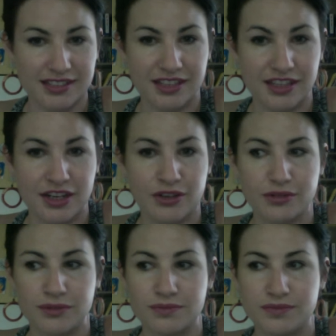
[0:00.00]
you
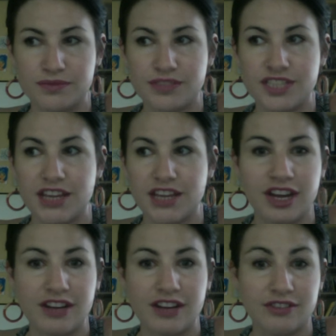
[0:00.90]
know, take
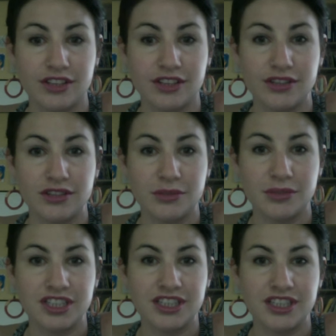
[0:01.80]
credit for your
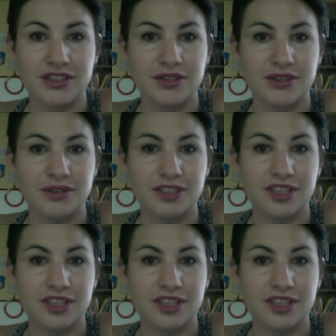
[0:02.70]
work or